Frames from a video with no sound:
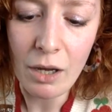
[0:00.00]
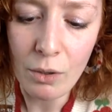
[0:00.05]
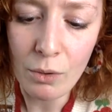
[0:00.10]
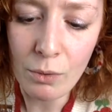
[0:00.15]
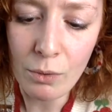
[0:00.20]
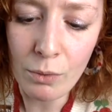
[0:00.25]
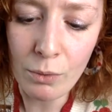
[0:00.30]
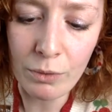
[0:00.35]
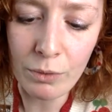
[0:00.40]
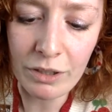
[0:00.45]

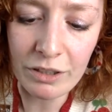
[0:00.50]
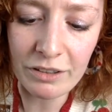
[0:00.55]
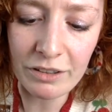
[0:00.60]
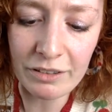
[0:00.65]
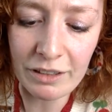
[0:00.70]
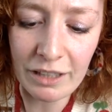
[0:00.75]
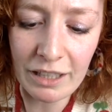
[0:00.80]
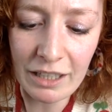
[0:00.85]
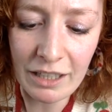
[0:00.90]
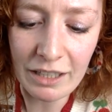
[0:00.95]
Ooh, this is
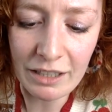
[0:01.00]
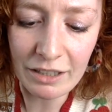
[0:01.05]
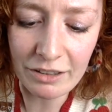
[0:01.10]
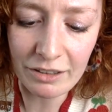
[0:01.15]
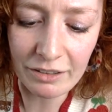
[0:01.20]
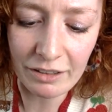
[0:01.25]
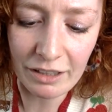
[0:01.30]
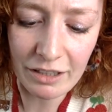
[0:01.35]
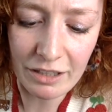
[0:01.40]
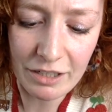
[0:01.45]
like
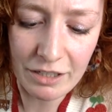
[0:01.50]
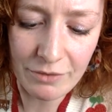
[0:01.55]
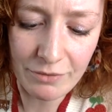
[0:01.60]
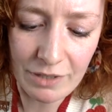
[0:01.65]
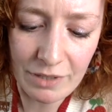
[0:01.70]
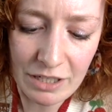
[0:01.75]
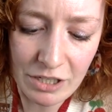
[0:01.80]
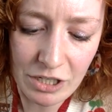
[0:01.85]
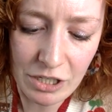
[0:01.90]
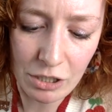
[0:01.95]
the Da
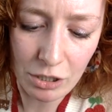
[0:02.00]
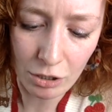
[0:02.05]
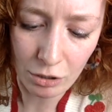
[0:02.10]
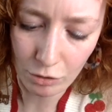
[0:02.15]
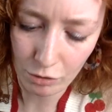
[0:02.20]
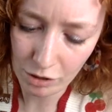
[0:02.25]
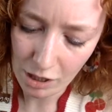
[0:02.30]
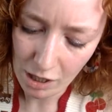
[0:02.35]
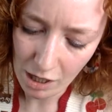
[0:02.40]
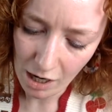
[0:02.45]
Vinci
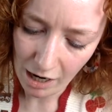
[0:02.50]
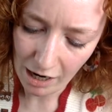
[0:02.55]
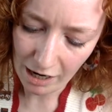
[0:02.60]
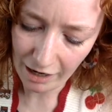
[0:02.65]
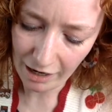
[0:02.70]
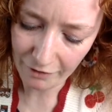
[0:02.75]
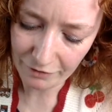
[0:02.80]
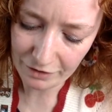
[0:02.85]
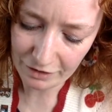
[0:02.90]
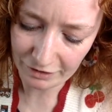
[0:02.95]
Code. I
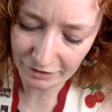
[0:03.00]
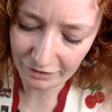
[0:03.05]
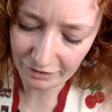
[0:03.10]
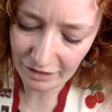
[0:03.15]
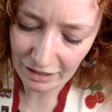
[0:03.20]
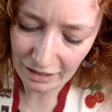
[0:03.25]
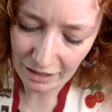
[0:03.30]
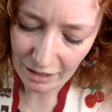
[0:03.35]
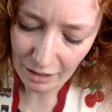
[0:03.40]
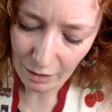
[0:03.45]
have to
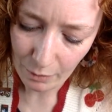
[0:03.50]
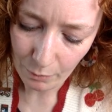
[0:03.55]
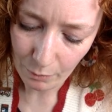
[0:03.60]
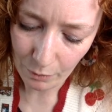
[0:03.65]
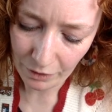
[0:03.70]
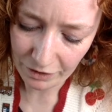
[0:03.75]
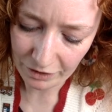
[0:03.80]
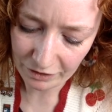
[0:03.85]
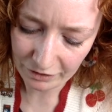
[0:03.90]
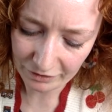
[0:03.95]
see
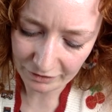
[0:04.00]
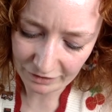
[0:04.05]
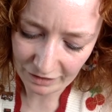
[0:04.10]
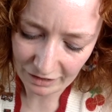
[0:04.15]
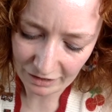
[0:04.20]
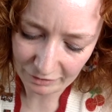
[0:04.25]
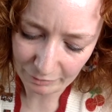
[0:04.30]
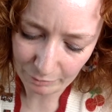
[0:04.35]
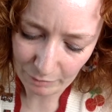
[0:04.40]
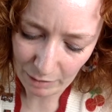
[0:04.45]
what this
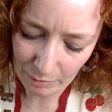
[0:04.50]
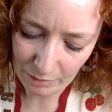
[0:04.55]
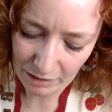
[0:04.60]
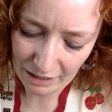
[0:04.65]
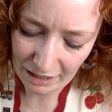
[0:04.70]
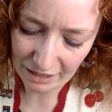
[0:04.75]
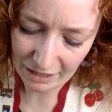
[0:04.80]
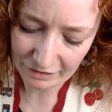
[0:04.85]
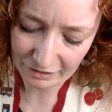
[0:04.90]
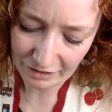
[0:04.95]
says. Maybe it
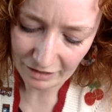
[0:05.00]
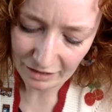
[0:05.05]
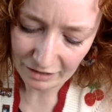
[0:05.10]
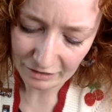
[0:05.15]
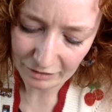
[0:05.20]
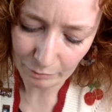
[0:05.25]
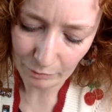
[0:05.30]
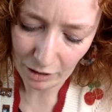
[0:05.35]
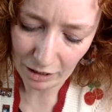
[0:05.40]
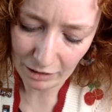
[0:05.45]
has
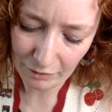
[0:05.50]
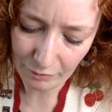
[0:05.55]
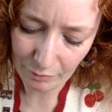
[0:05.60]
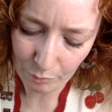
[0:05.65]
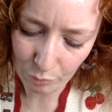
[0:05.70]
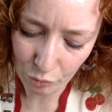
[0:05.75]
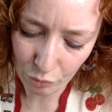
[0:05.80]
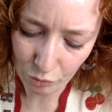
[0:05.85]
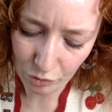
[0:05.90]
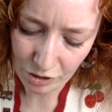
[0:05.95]
some kind of
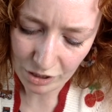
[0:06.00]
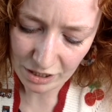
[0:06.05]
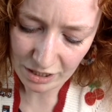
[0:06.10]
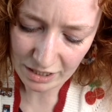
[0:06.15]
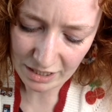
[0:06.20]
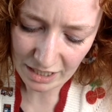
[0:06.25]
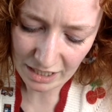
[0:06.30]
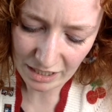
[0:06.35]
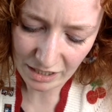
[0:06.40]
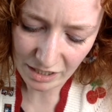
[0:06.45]
important
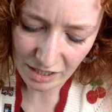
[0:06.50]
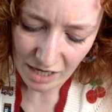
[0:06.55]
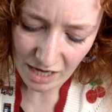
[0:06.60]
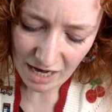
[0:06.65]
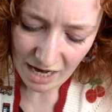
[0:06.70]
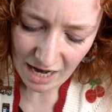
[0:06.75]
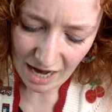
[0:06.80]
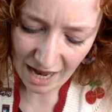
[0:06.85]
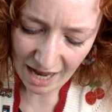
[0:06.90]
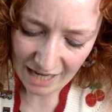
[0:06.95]
date,
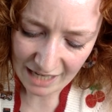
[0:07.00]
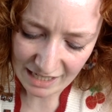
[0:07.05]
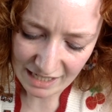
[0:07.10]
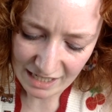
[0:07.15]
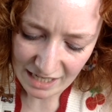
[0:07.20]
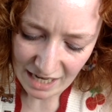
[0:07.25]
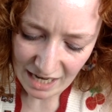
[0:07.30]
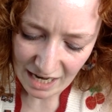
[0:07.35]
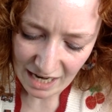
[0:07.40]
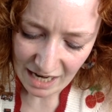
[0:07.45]
and
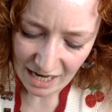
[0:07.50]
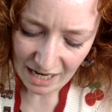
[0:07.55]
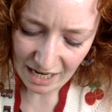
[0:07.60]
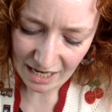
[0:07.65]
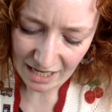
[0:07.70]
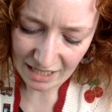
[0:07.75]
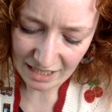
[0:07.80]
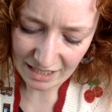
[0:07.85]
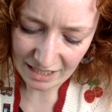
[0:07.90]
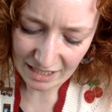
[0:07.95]

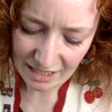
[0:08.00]
it